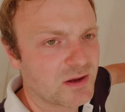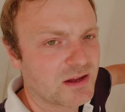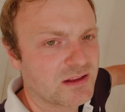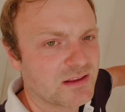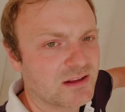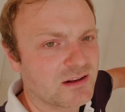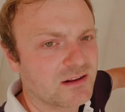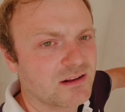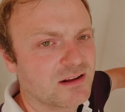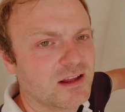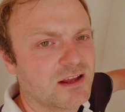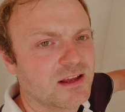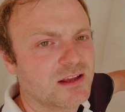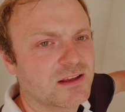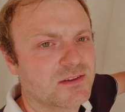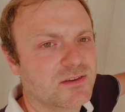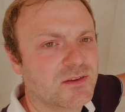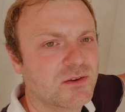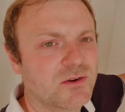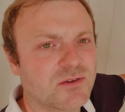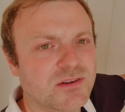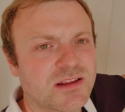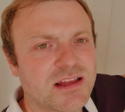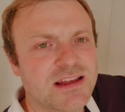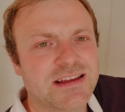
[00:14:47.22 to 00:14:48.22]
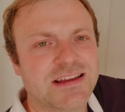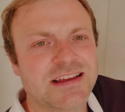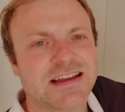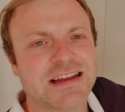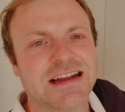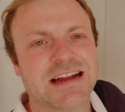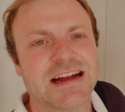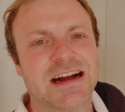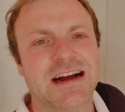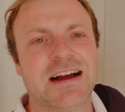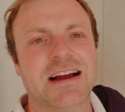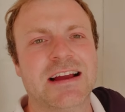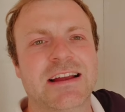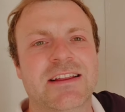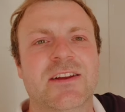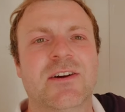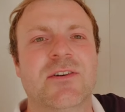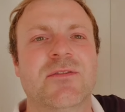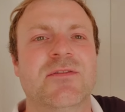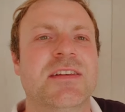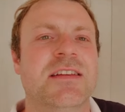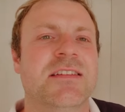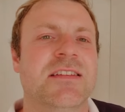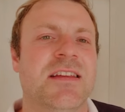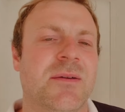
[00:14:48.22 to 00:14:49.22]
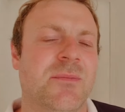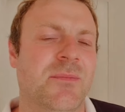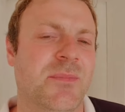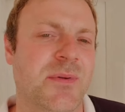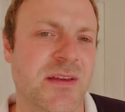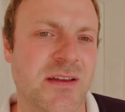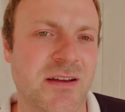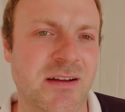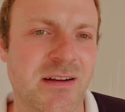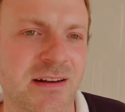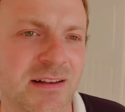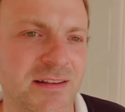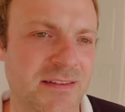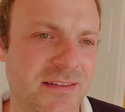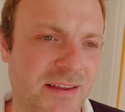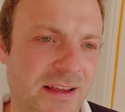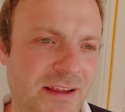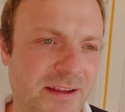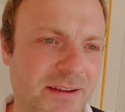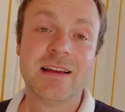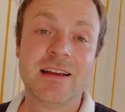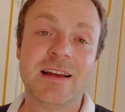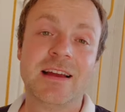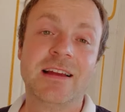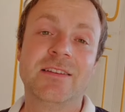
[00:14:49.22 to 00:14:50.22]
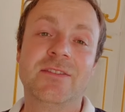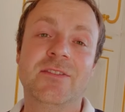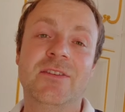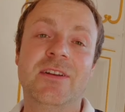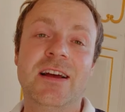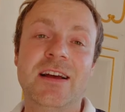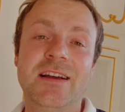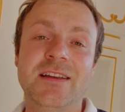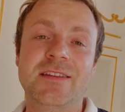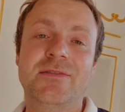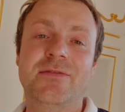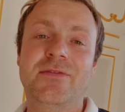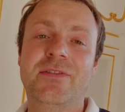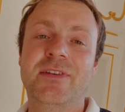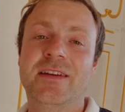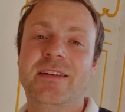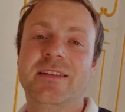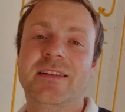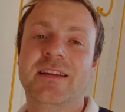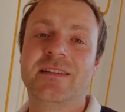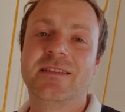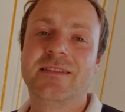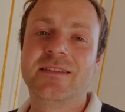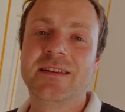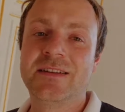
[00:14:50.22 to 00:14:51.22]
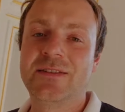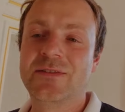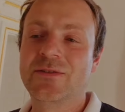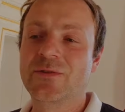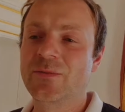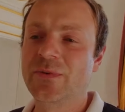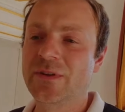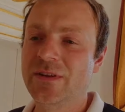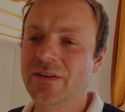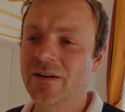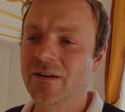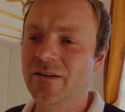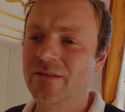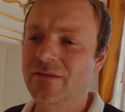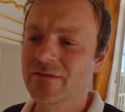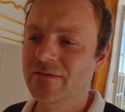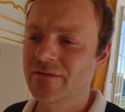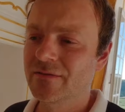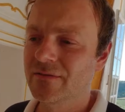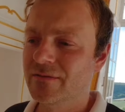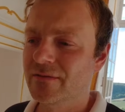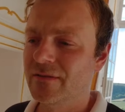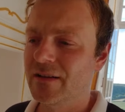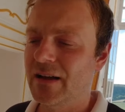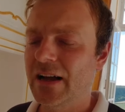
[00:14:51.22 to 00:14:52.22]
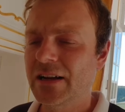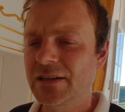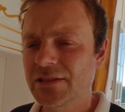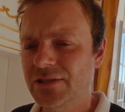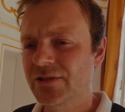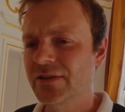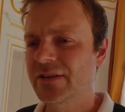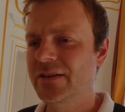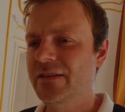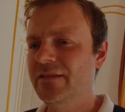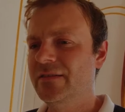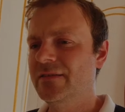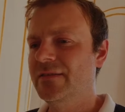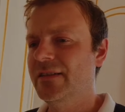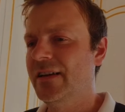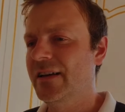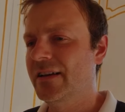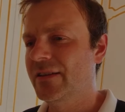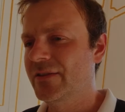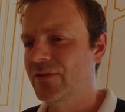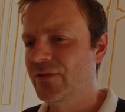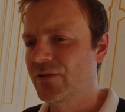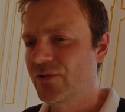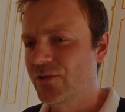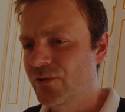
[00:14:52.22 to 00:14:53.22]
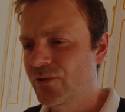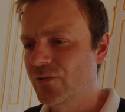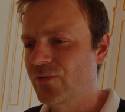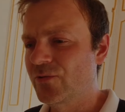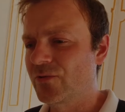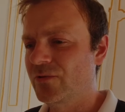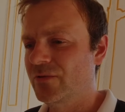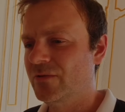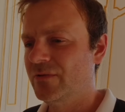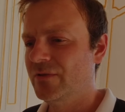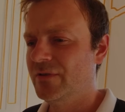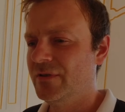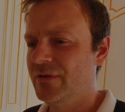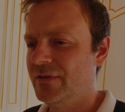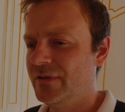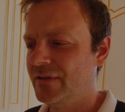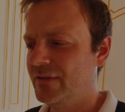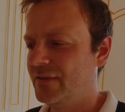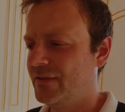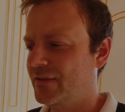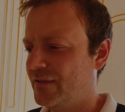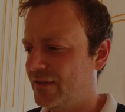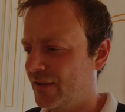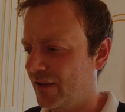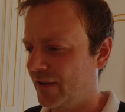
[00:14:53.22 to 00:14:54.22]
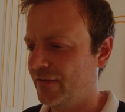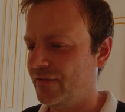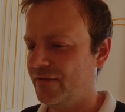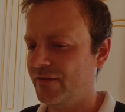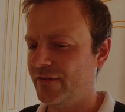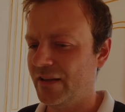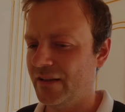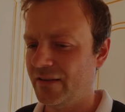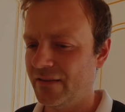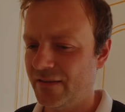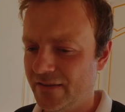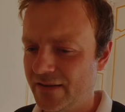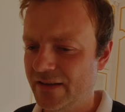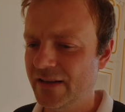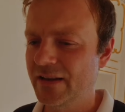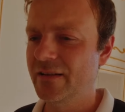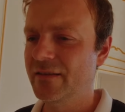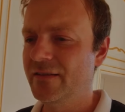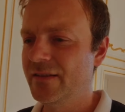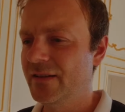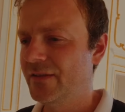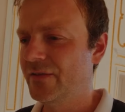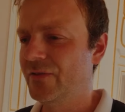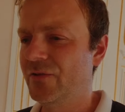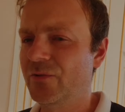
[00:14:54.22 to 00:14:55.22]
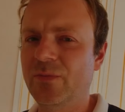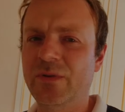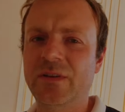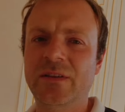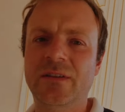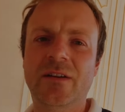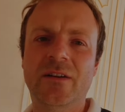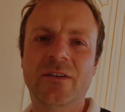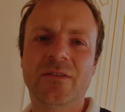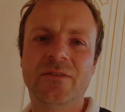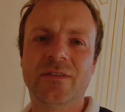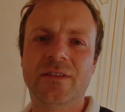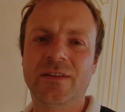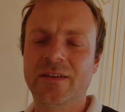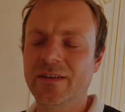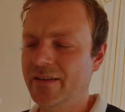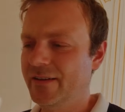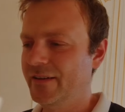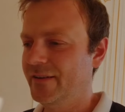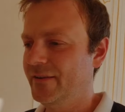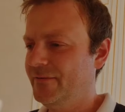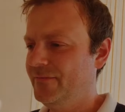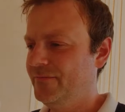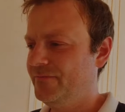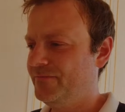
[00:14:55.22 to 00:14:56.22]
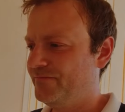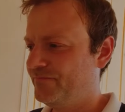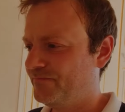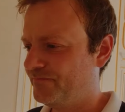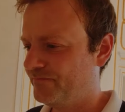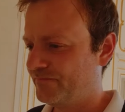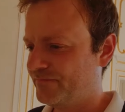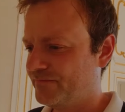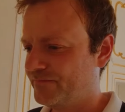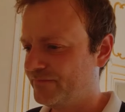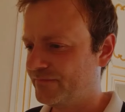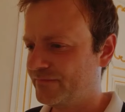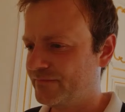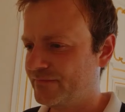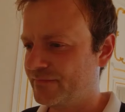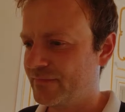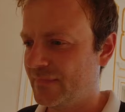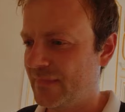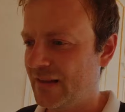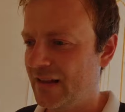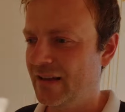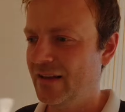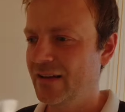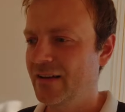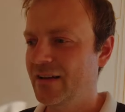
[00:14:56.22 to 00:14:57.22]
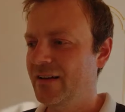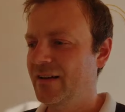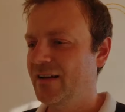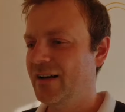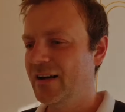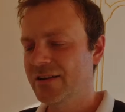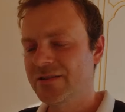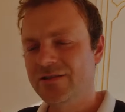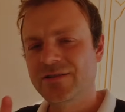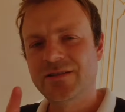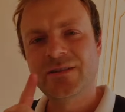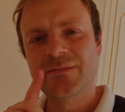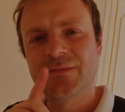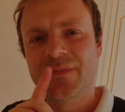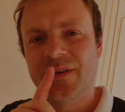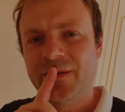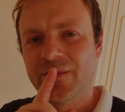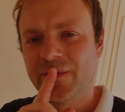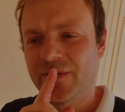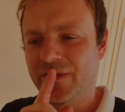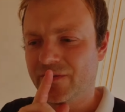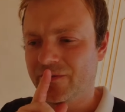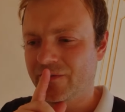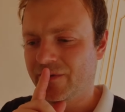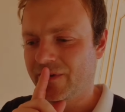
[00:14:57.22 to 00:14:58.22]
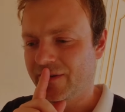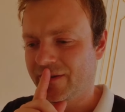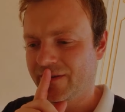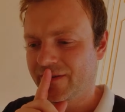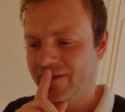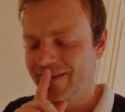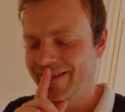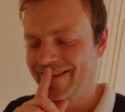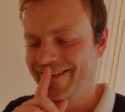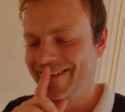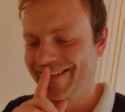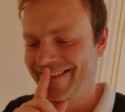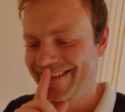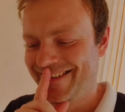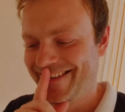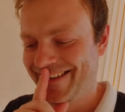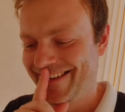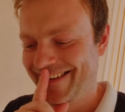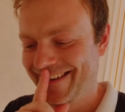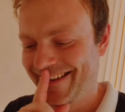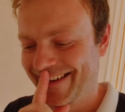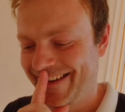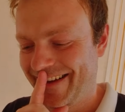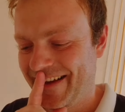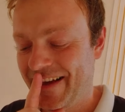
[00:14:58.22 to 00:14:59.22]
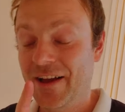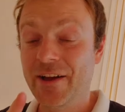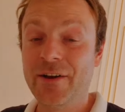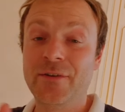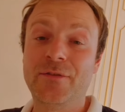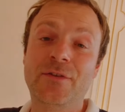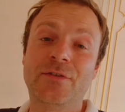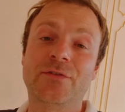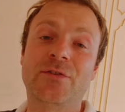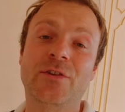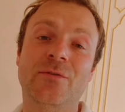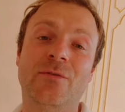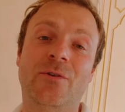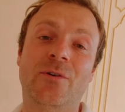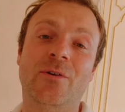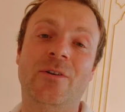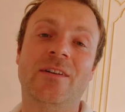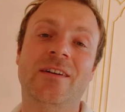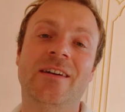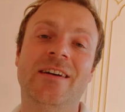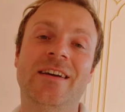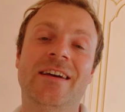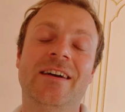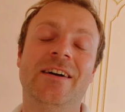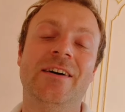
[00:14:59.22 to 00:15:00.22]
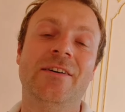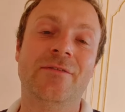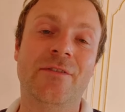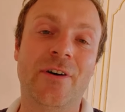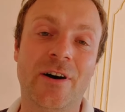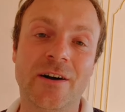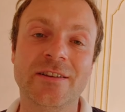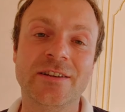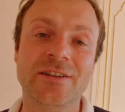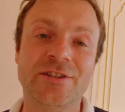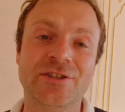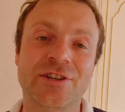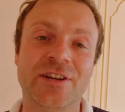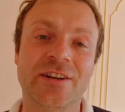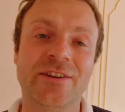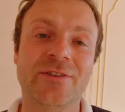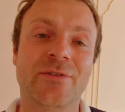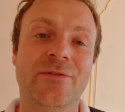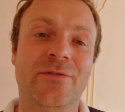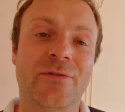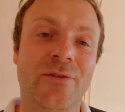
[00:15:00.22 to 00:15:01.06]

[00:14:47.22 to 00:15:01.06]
panel, so they kind of disappear, let's say. And the last thing that needs to be done, actually there are 2 stuff that still needs to be done here. Actually maybe 3. First of all, varnishing the